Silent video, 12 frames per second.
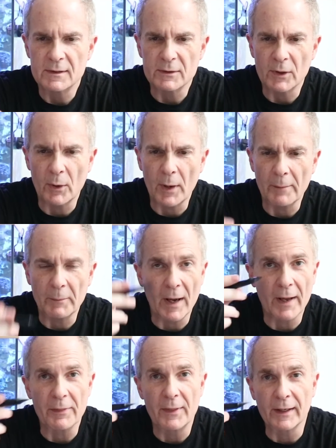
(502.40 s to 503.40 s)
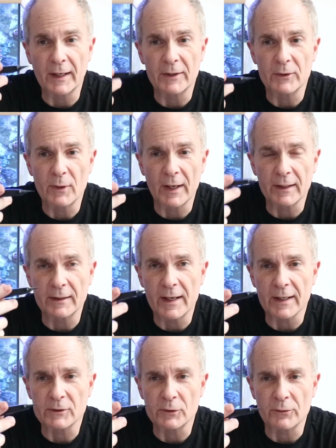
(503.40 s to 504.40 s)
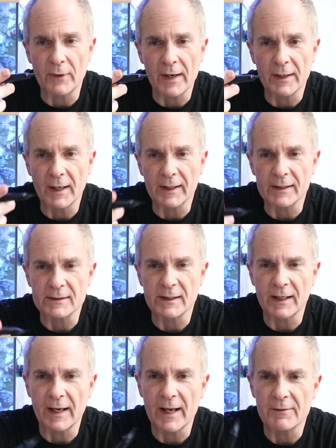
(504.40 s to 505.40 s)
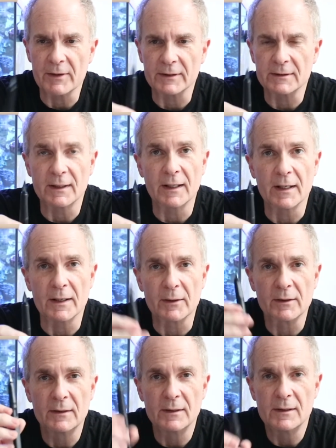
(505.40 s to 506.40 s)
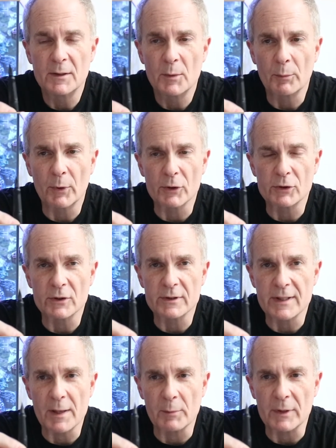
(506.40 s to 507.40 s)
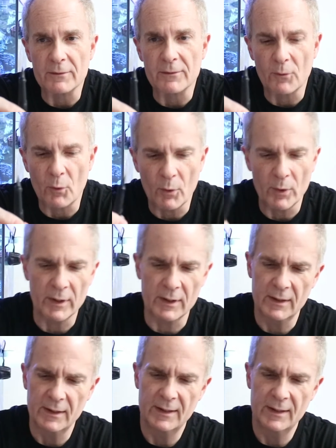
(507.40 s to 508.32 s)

So I'm, I think I do like the extra fine. Like I said, I haven't uh, purchased them before.